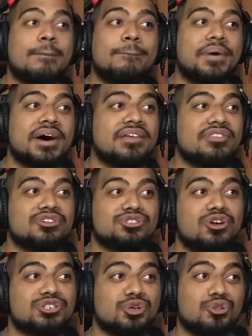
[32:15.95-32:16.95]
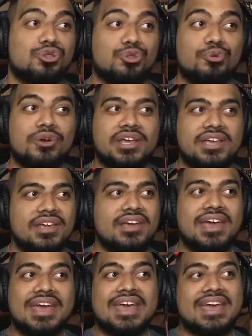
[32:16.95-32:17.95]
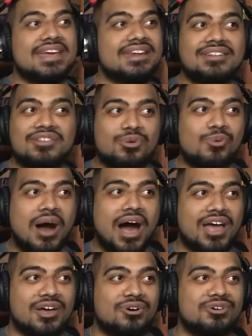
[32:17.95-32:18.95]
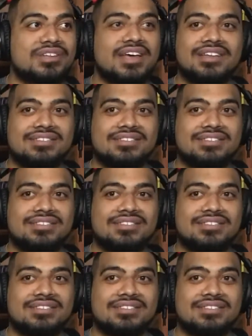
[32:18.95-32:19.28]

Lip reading: But there's also 3 hidden in the wild